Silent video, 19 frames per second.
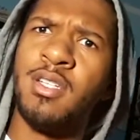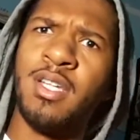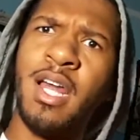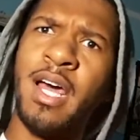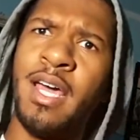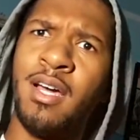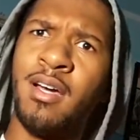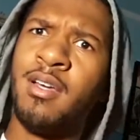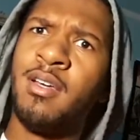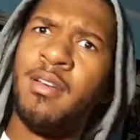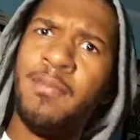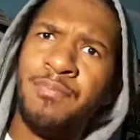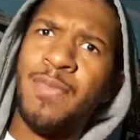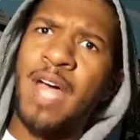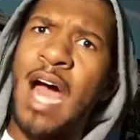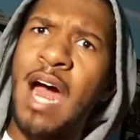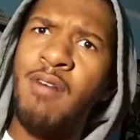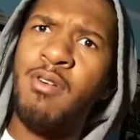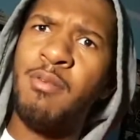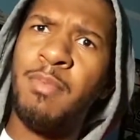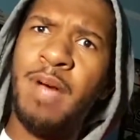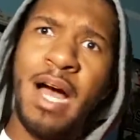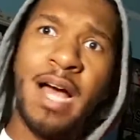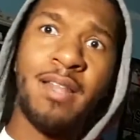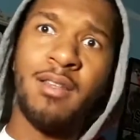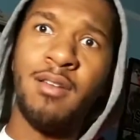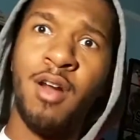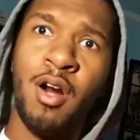Like, Hiram
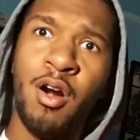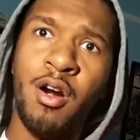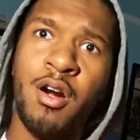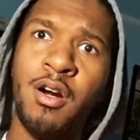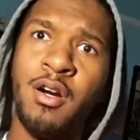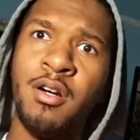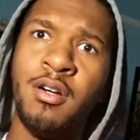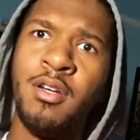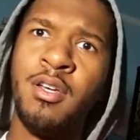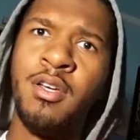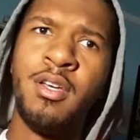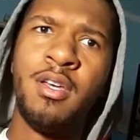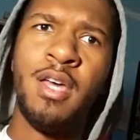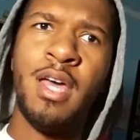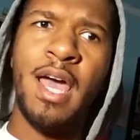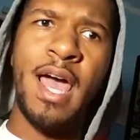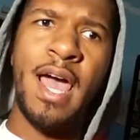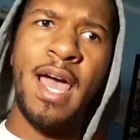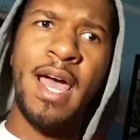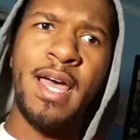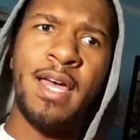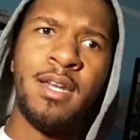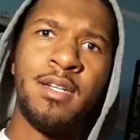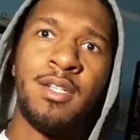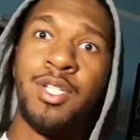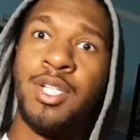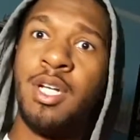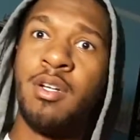got her,
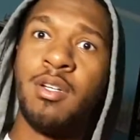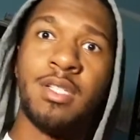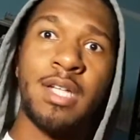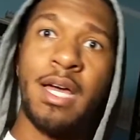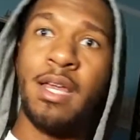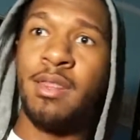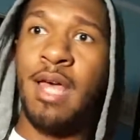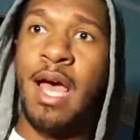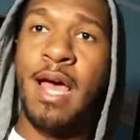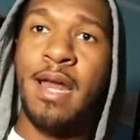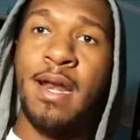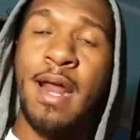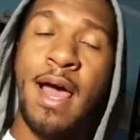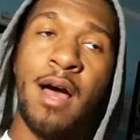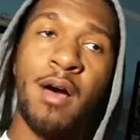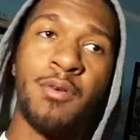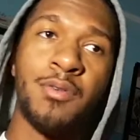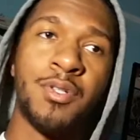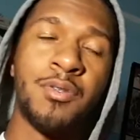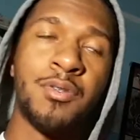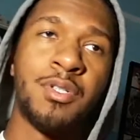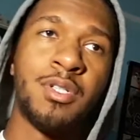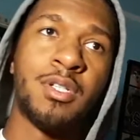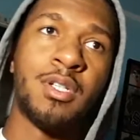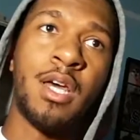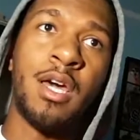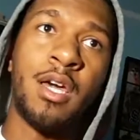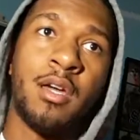and she looks like that now. So it's
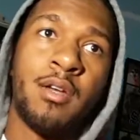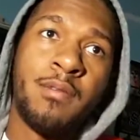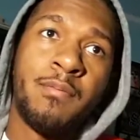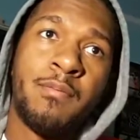just like,